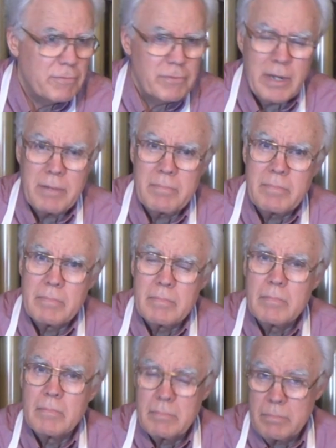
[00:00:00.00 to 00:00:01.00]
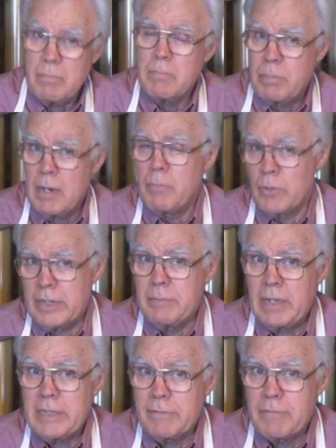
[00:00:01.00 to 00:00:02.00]
from pump organ
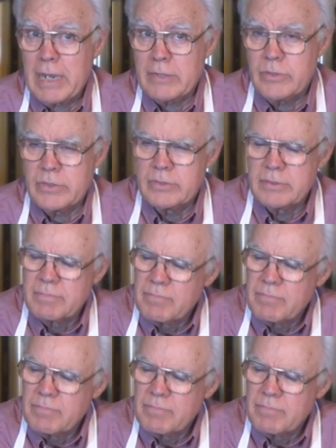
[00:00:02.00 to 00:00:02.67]
manufacturers,